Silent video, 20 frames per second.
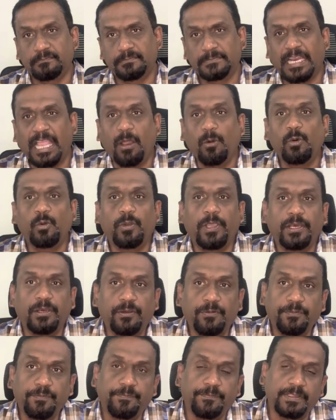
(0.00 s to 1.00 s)
How do I
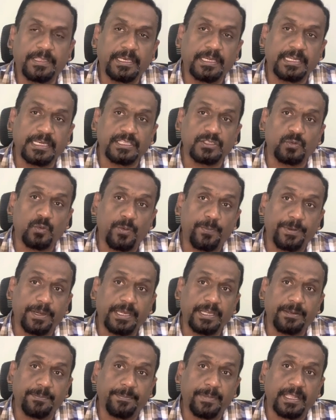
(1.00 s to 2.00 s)
know whether it is open
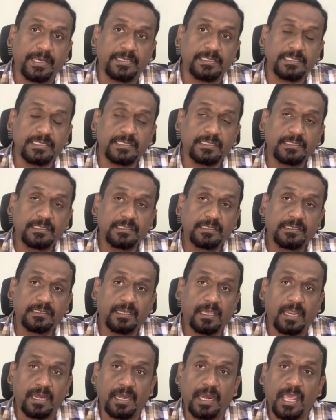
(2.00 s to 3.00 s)
item managed
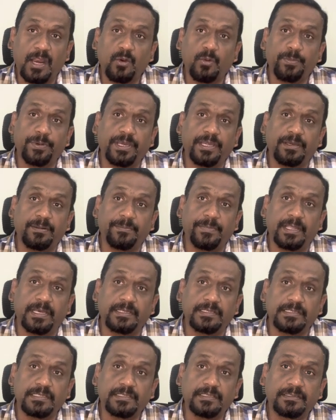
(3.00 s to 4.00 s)
or non-open item
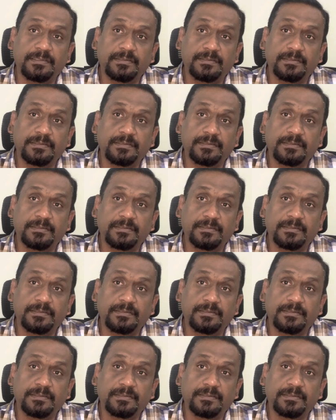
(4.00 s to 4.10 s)
managed?